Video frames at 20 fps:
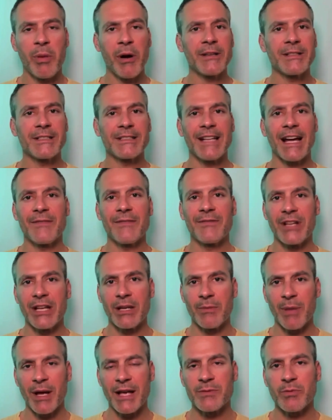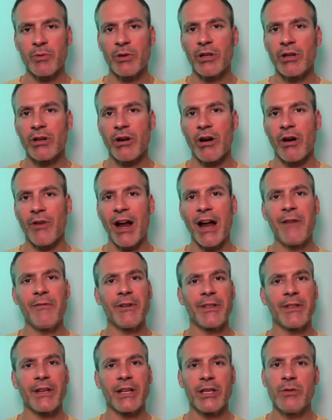to dive deep as we'll uncover
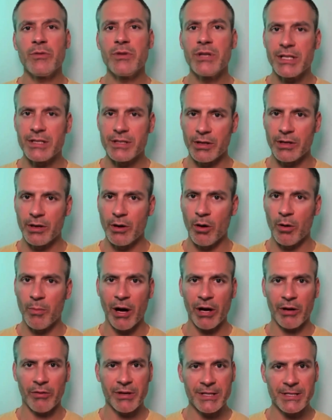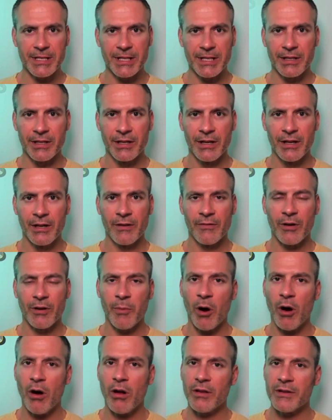everything you need to know about creatine,
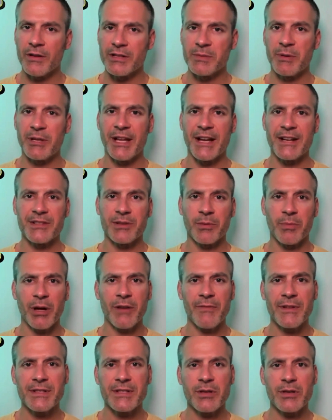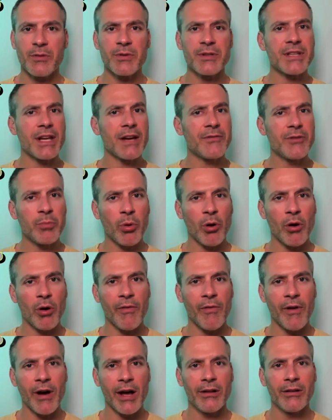from all its potential benefits to its safety
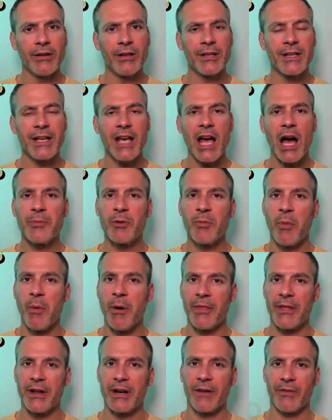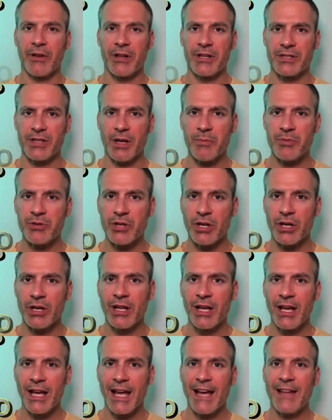profile, the optimum method of consumption,
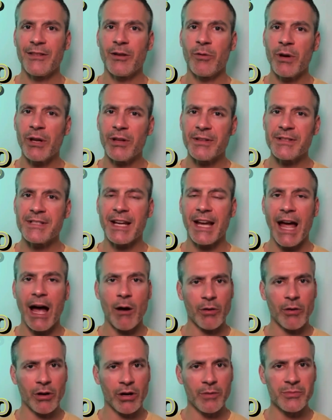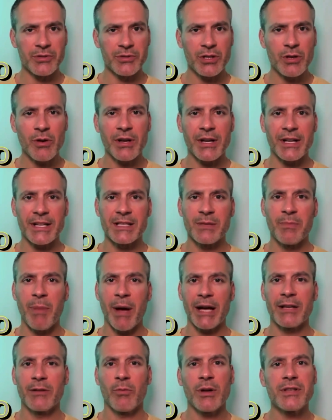and the realistic outcomes you can
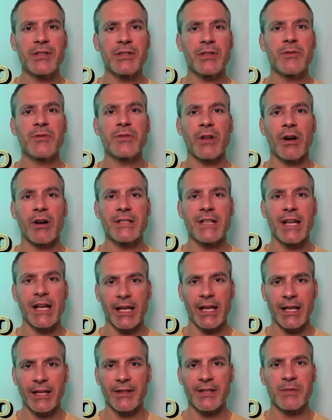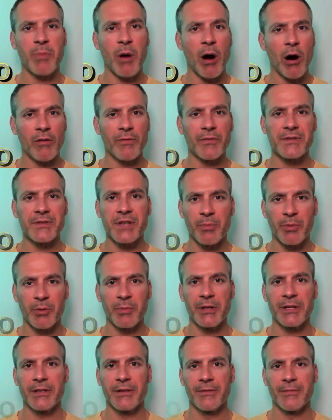expect once you start taking this powerful supplement.